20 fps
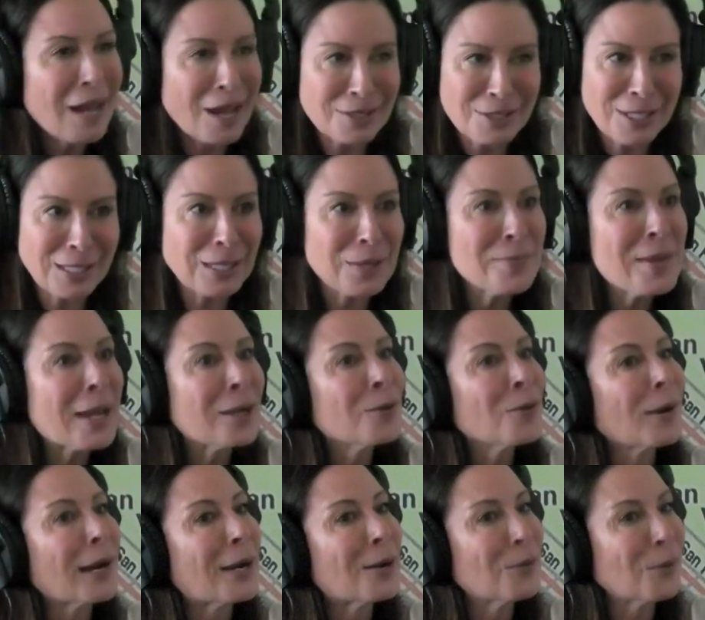not till I met
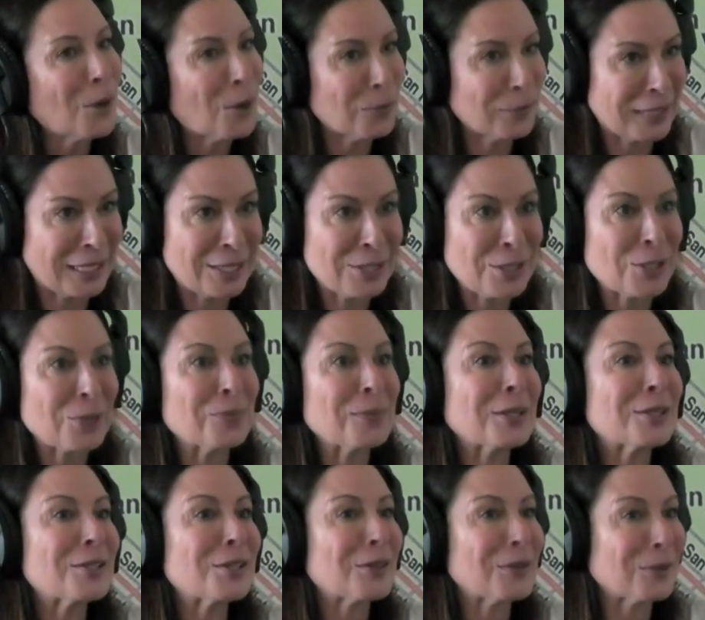Greg Rome, and he took
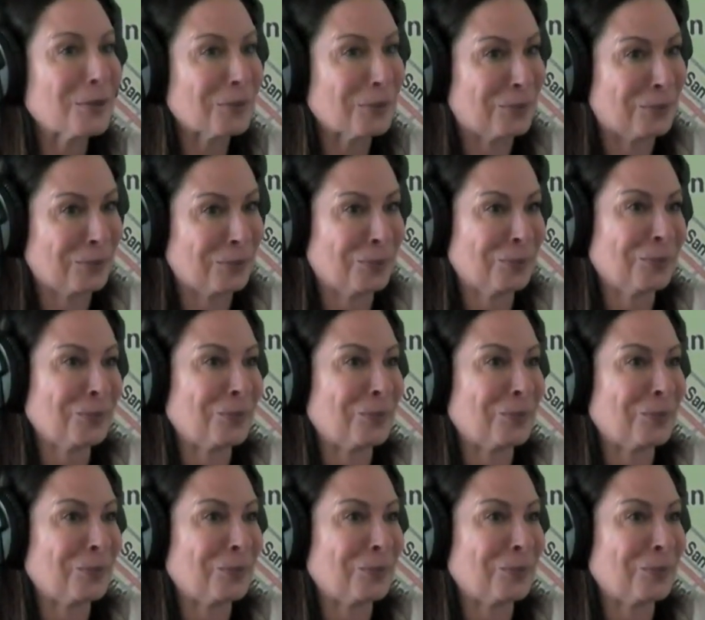me to